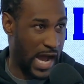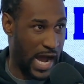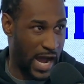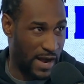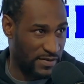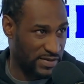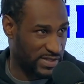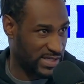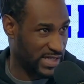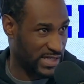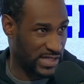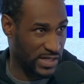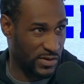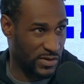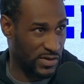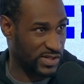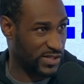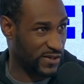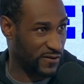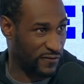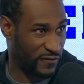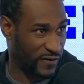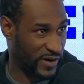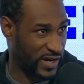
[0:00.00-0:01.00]
obviously know
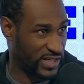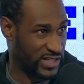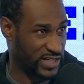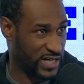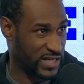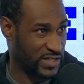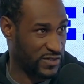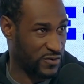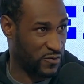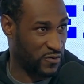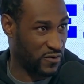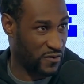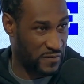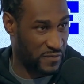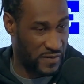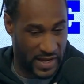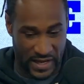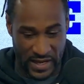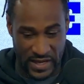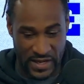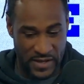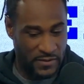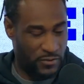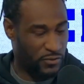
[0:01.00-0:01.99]
is their franchise
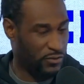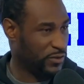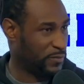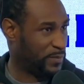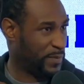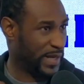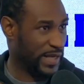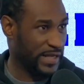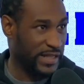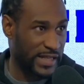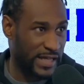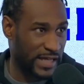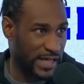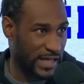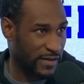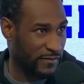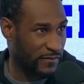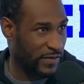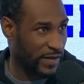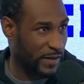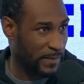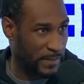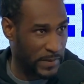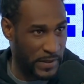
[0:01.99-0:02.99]
quarterback, who's been the
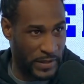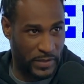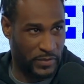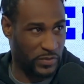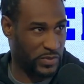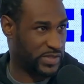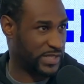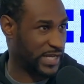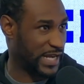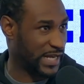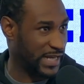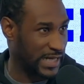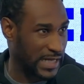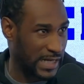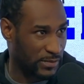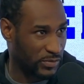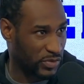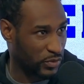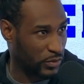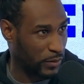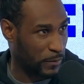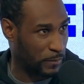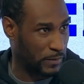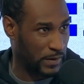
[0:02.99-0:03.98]
MVP, who's taken
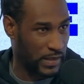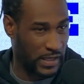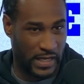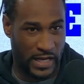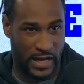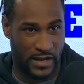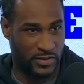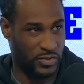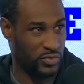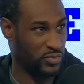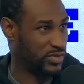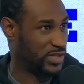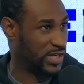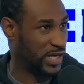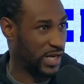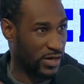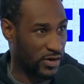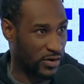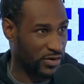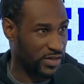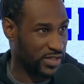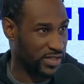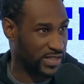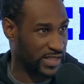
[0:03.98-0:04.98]
them through the playoffs, who's
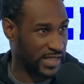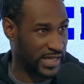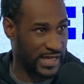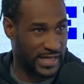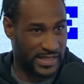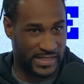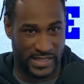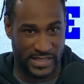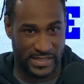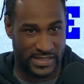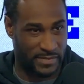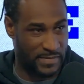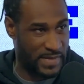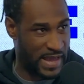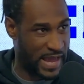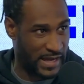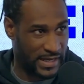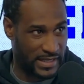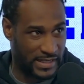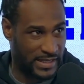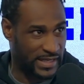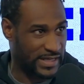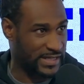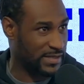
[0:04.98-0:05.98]
done all these things. He's
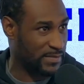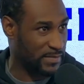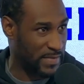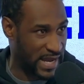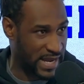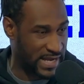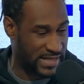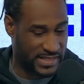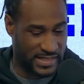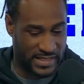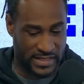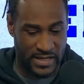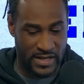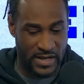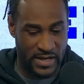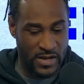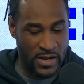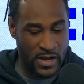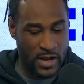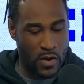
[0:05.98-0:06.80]
immaculate, he's amazing.